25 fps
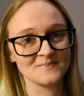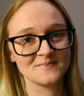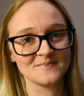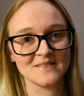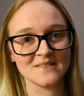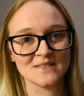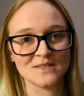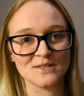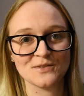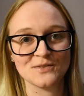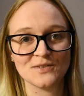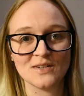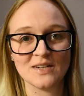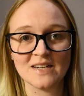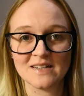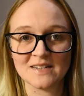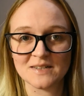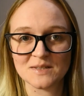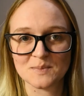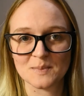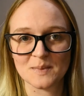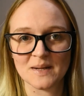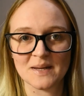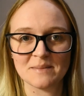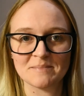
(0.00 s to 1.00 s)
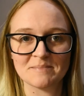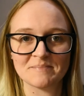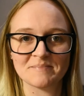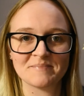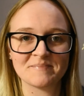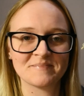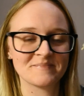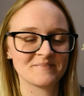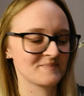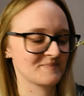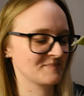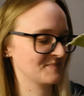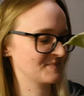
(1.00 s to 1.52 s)
It's a really nice plant.
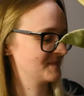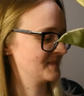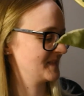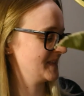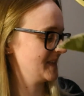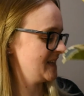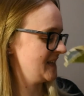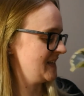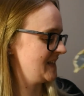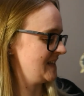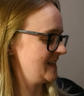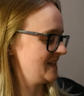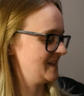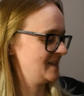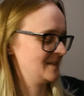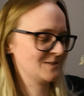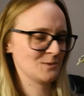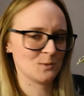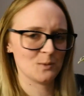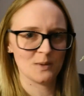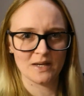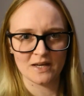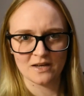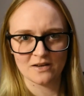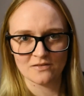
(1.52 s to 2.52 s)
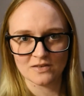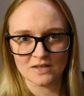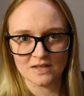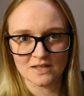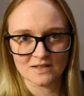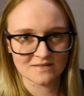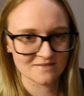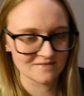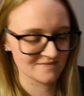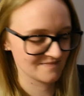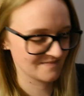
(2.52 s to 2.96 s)
It's quite heavy.